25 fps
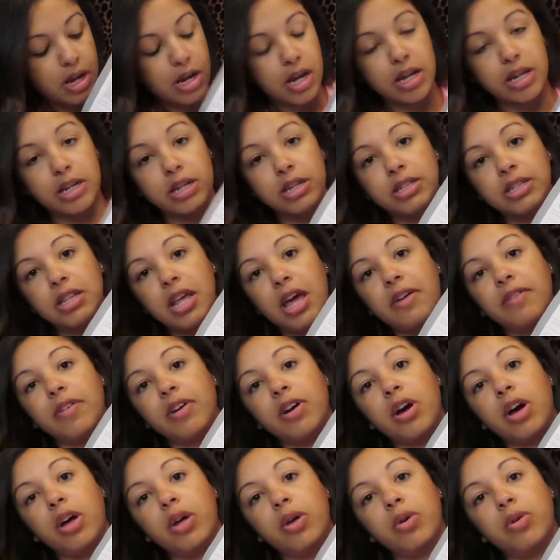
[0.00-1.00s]
It does have a
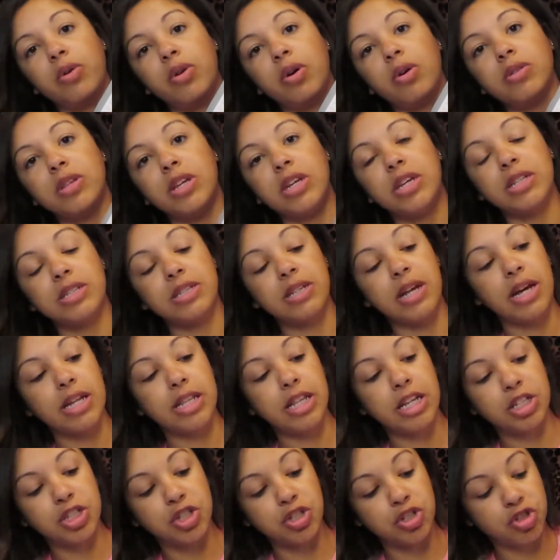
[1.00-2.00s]
code on the inside
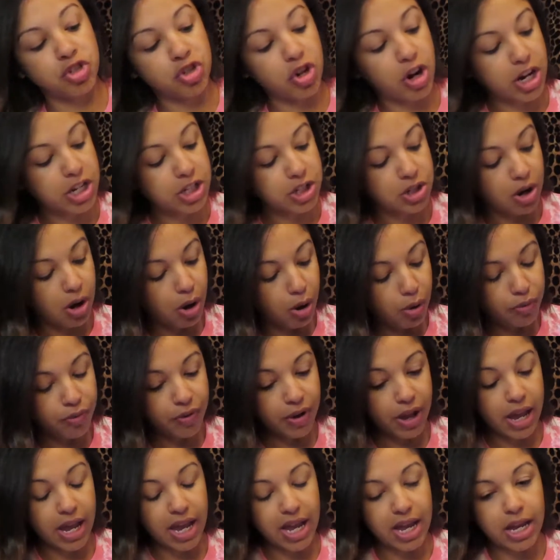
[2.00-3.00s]
that you scratch off,
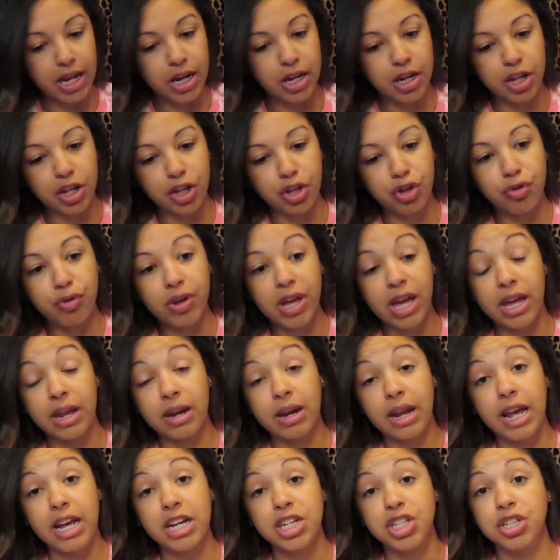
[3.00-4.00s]
and you can
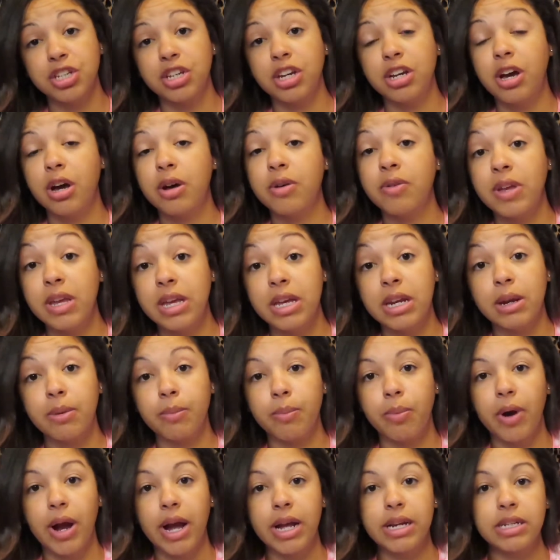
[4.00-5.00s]
actually go in and
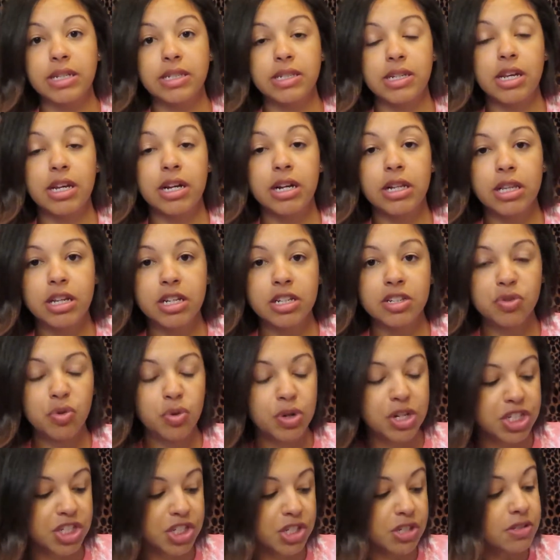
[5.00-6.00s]
practice NCLEX
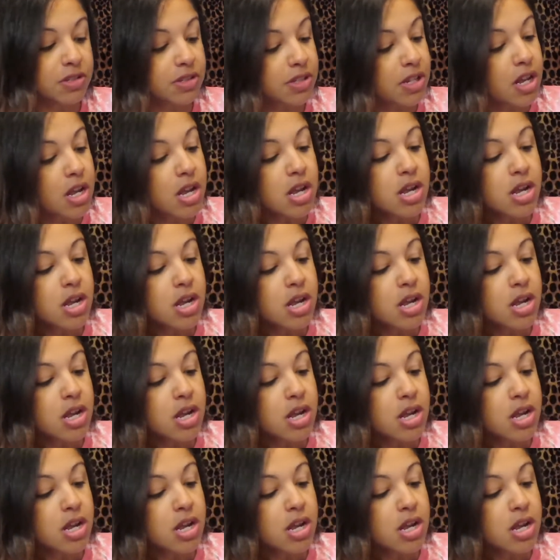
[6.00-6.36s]
questions.